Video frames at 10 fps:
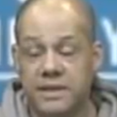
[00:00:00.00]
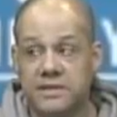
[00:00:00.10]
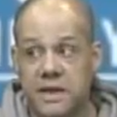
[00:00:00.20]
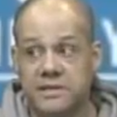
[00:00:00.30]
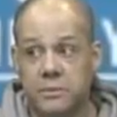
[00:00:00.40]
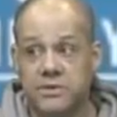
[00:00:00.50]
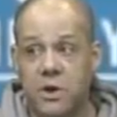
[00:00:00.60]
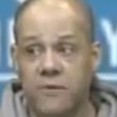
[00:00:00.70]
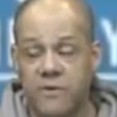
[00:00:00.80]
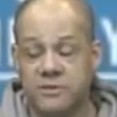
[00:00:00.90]
case, it was
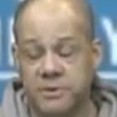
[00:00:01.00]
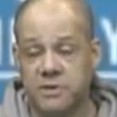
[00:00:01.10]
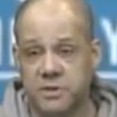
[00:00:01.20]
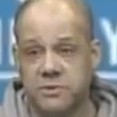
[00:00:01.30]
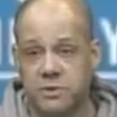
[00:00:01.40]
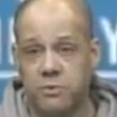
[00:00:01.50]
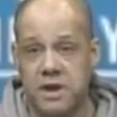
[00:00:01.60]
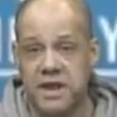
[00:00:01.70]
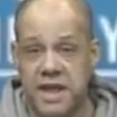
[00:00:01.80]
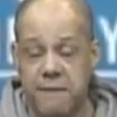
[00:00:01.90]
offense because it was the
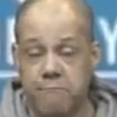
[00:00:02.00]
running game.